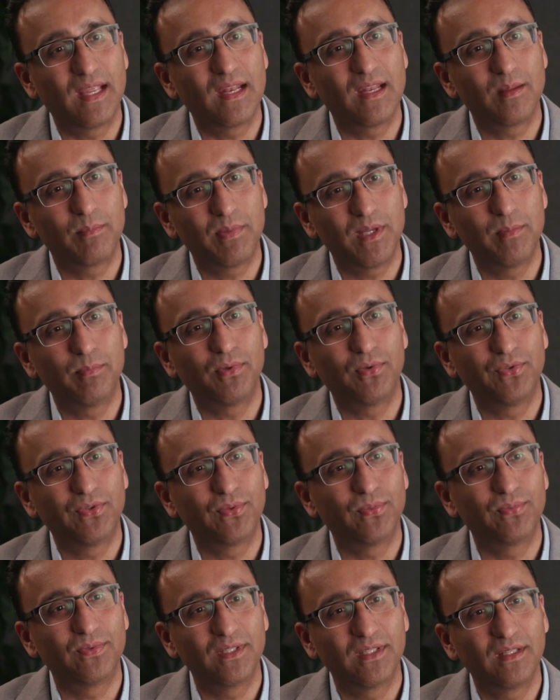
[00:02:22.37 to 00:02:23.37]
getting people
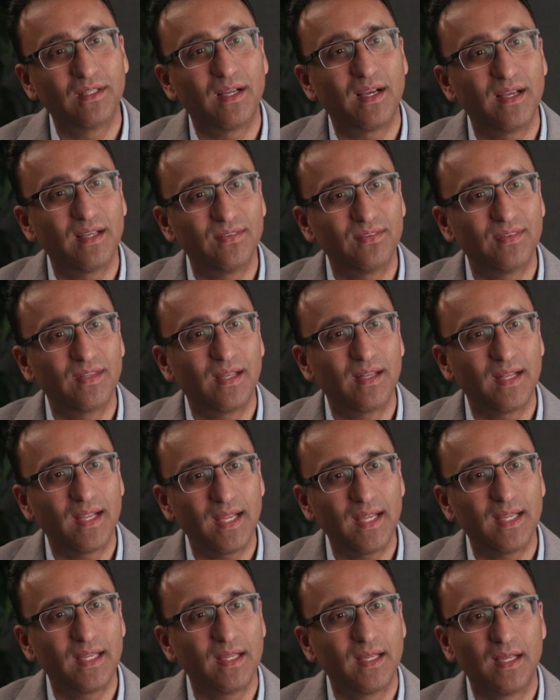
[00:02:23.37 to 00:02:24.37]
to realize that
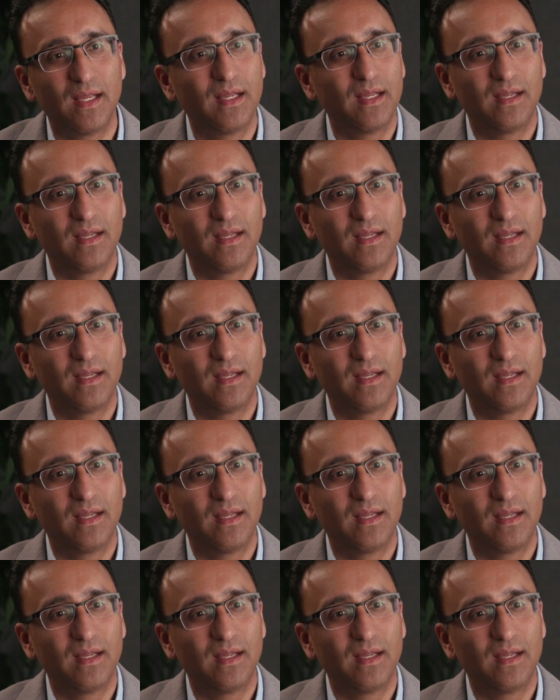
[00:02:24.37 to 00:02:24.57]
hey,